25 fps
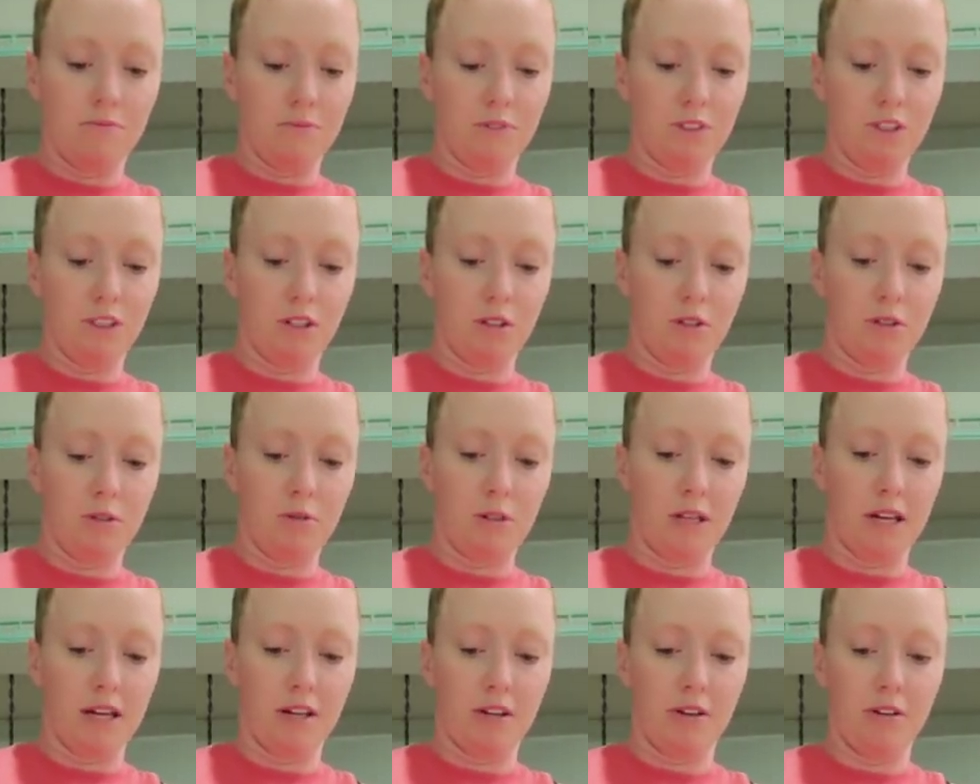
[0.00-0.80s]
So
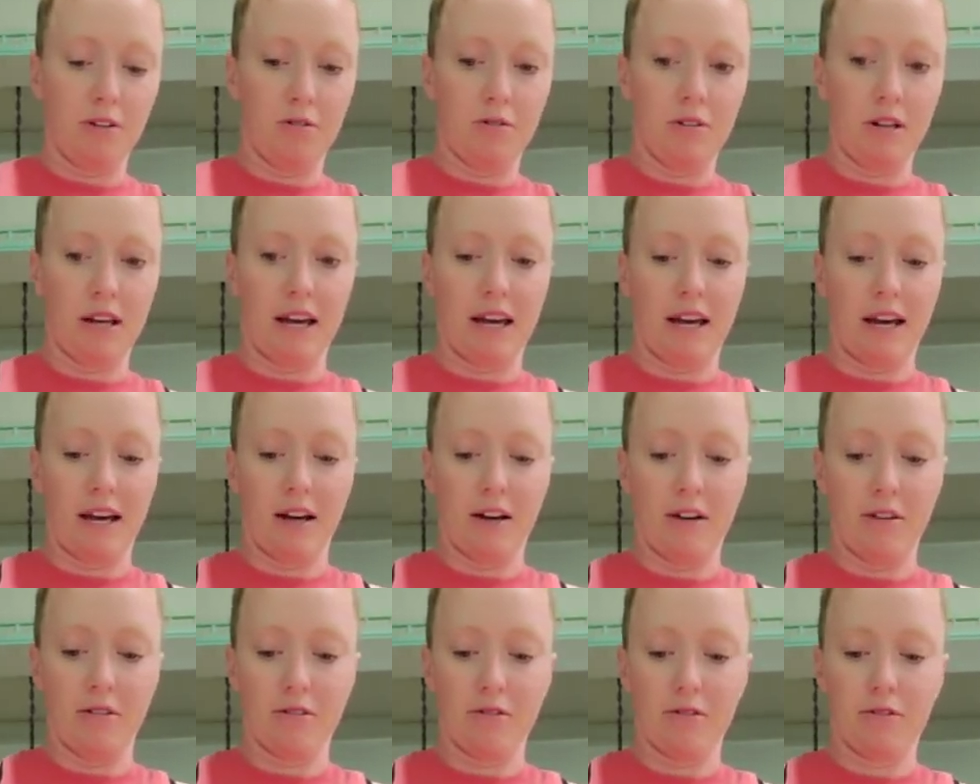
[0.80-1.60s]
that you don't
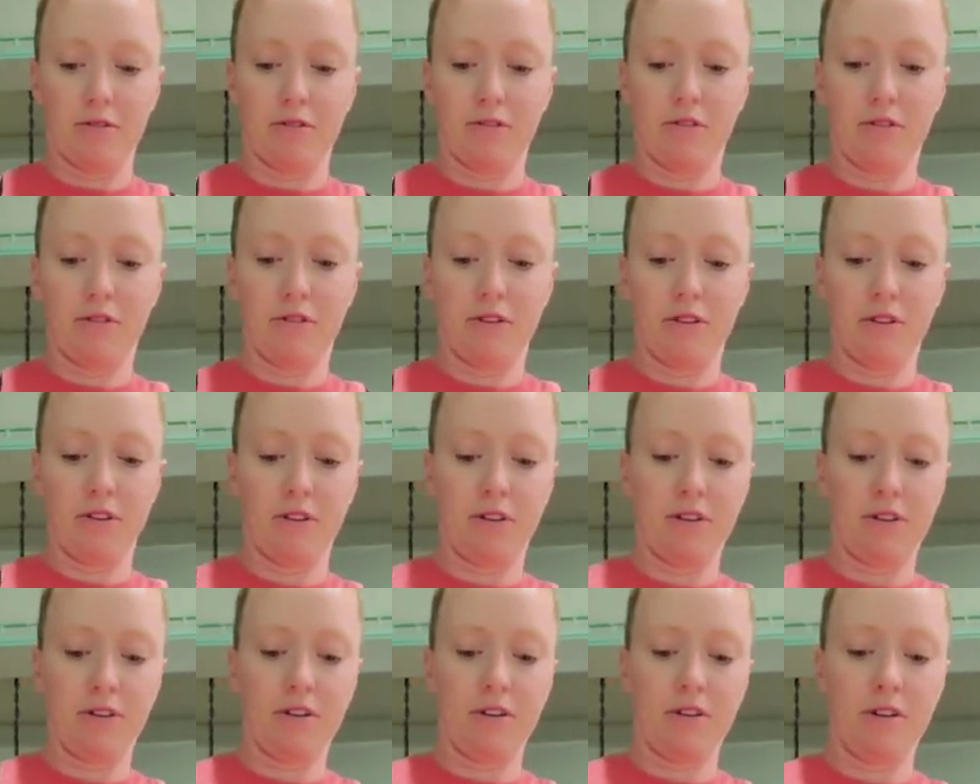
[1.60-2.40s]
have
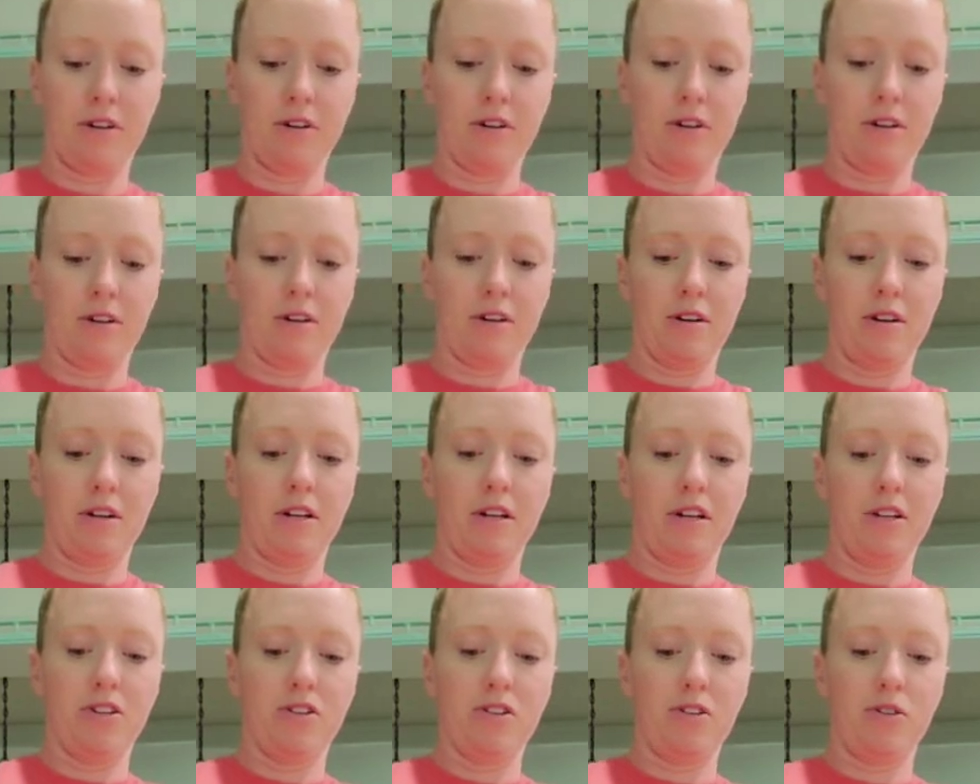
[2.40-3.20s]
an
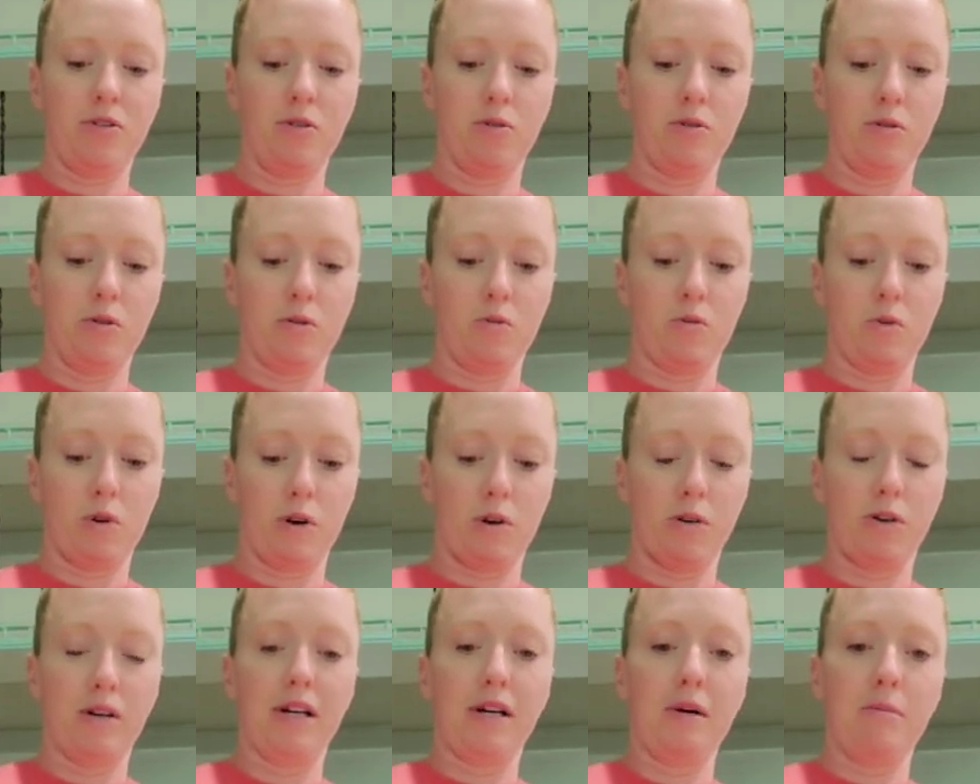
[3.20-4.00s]
issue or
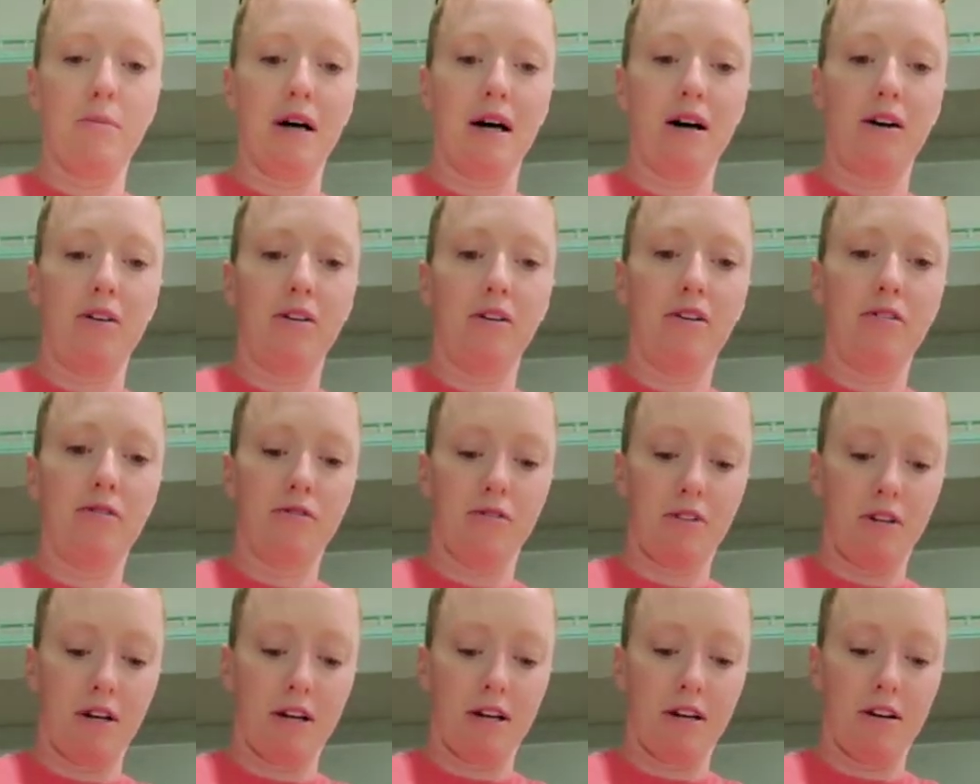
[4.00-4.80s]
worry about it
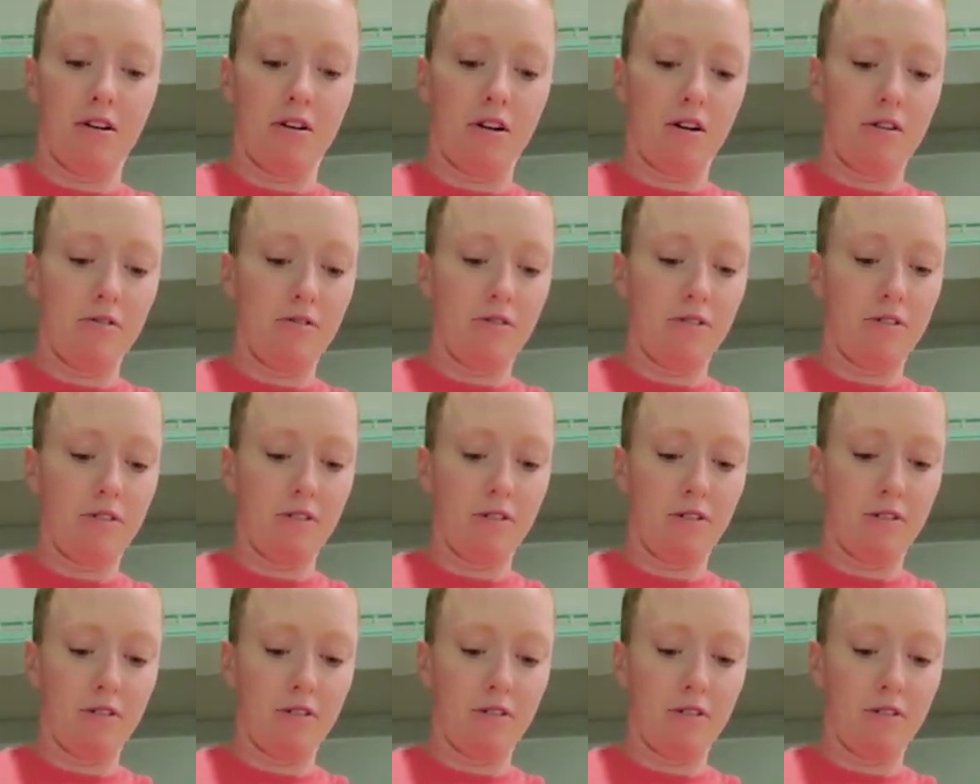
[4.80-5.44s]
flying off.